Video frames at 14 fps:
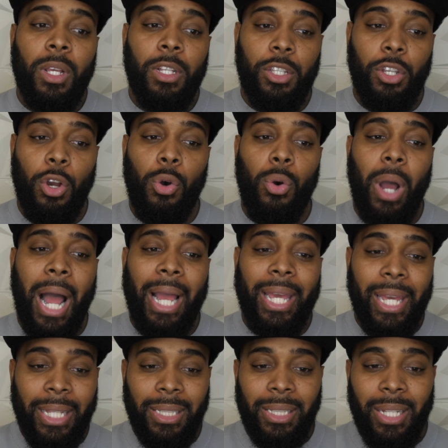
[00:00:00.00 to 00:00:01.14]
So I
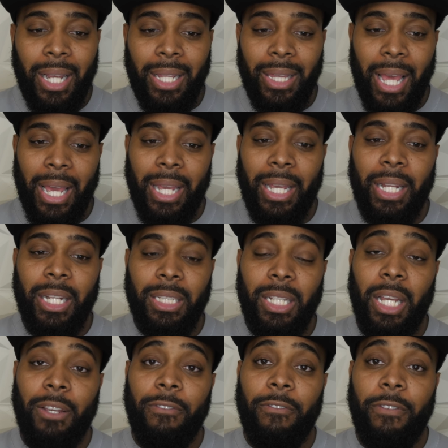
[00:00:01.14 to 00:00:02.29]
can say that it is
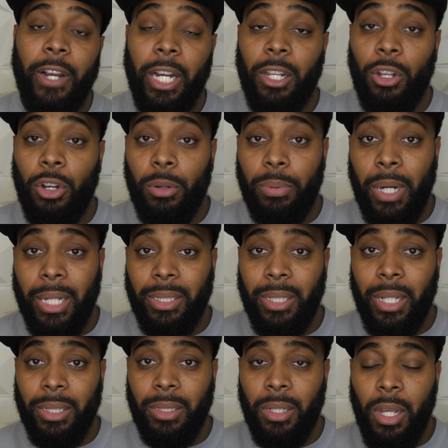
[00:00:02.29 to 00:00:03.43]
a very long
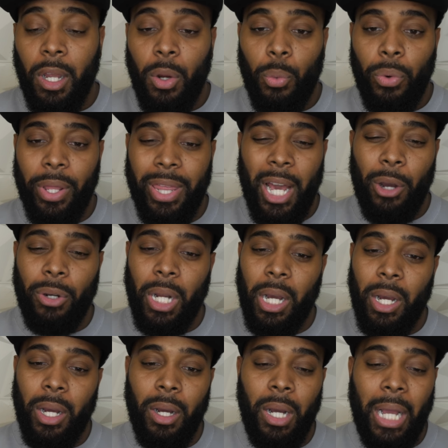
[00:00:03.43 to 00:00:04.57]
process without,
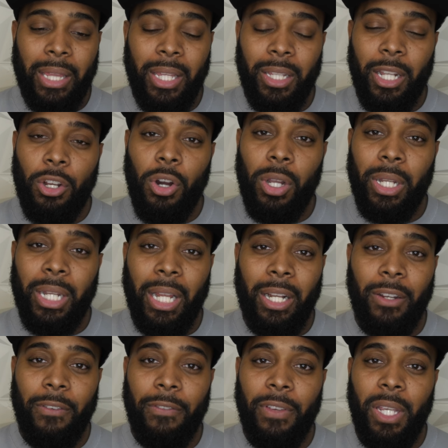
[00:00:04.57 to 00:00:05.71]
uh, I think they call it like
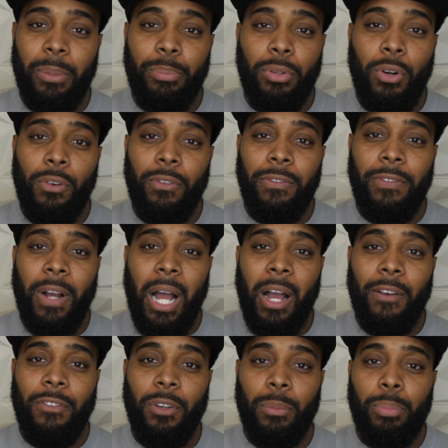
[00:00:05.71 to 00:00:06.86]
the V Pro
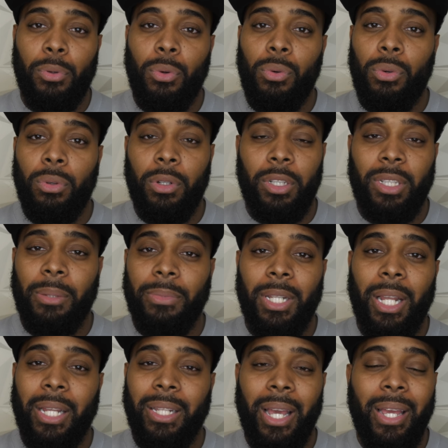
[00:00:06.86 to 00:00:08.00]
5 or Pro or something
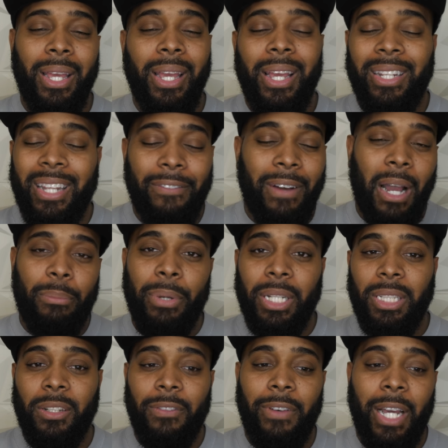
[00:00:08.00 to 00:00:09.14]
like that, that
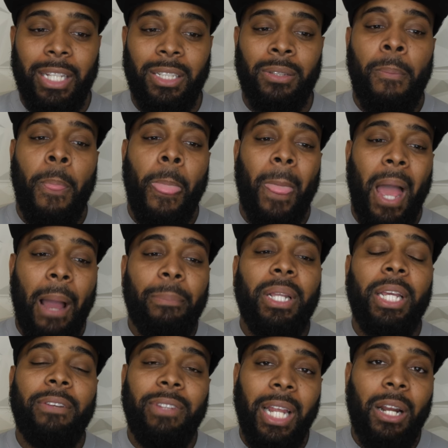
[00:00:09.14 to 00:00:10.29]
vibration device. I
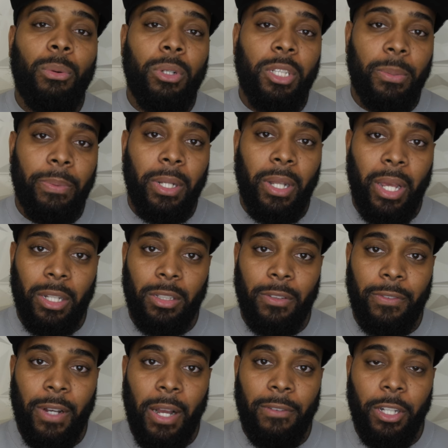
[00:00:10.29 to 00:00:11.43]
believe that I will spend the extra
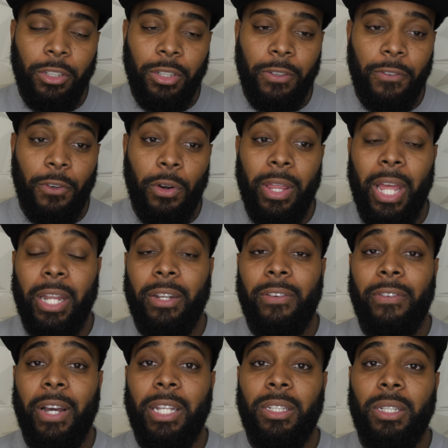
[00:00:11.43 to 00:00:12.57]
500 for that
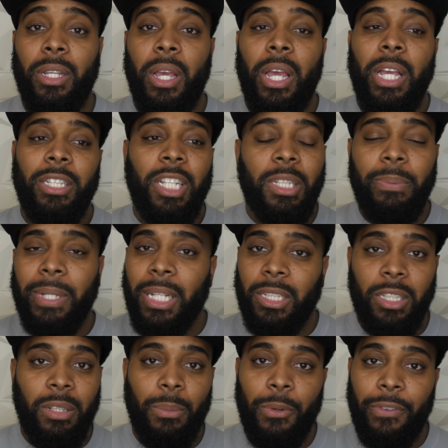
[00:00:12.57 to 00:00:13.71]
device just because of the
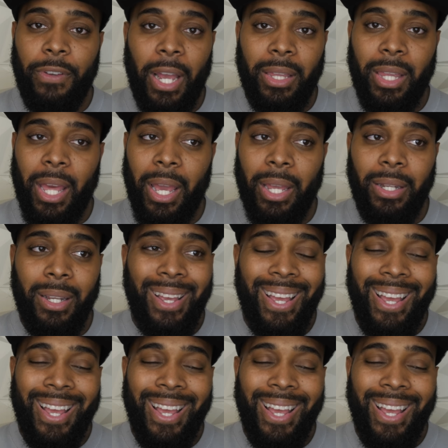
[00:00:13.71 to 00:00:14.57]
simple fact that